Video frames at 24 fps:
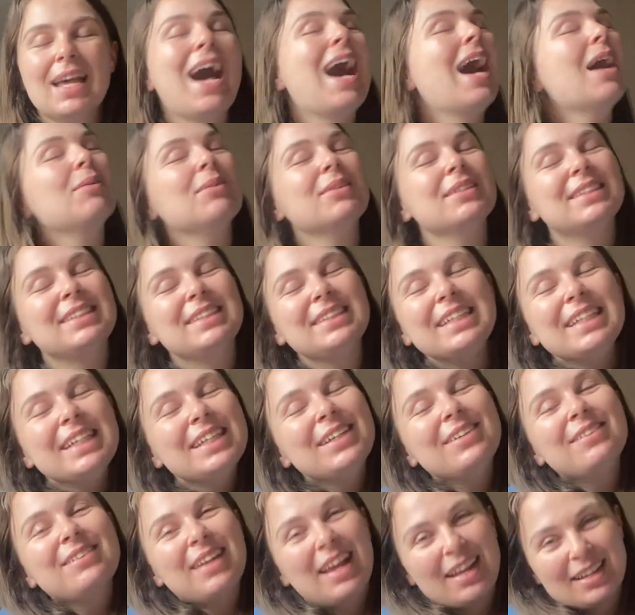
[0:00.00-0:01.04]
I will see
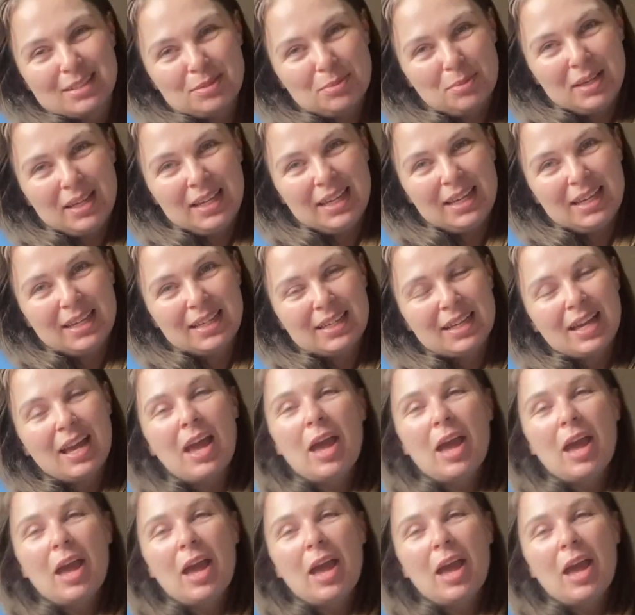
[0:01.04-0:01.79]
you next week.